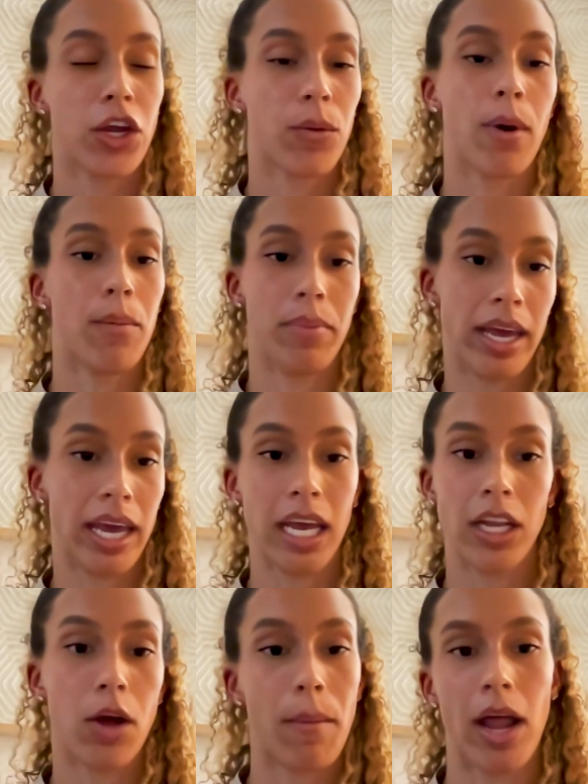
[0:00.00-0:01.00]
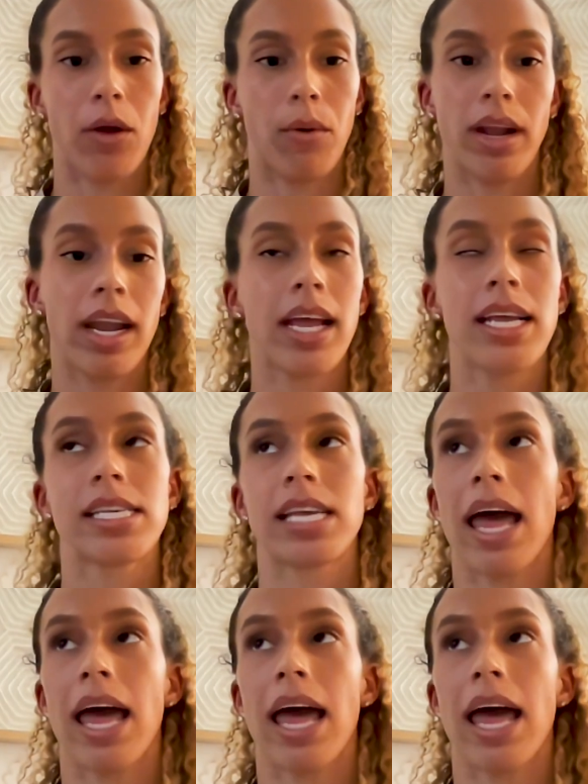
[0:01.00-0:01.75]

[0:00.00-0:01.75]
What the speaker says: your well-being, no matter what it is.